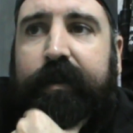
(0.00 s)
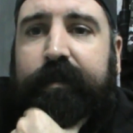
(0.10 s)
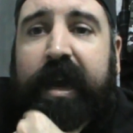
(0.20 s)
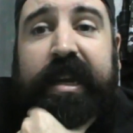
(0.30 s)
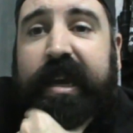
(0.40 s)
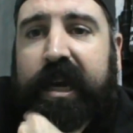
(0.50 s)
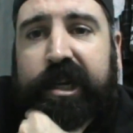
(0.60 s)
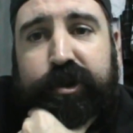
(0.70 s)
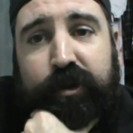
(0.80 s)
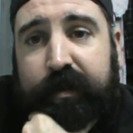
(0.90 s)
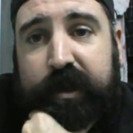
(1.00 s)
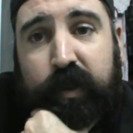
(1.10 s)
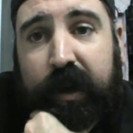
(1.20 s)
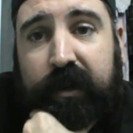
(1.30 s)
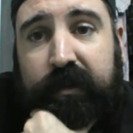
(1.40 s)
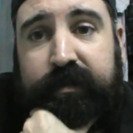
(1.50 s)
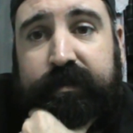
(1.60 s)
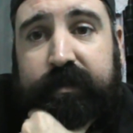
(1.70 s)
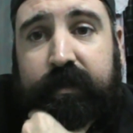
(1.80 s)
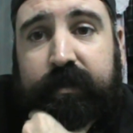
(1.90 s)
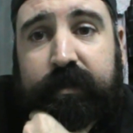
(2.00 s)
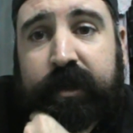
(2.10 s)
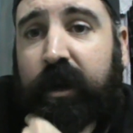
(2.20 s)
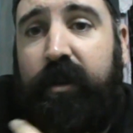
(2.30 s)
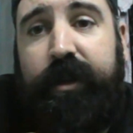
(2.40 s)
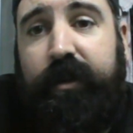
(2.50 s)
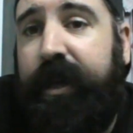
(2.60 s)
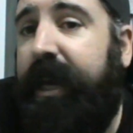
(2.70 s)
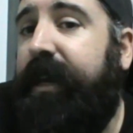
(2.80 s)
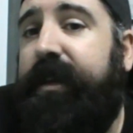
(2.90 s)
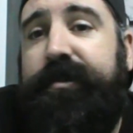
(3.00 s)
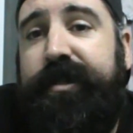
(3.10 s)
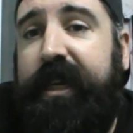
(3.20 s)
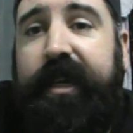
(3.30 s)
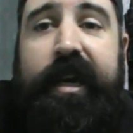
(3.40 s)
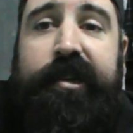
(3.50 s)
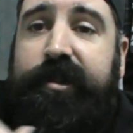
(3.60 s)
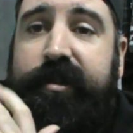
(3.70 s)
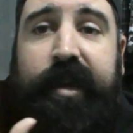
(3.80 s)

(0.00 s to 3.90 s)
Any age group as well. You know, little kids, teenagers,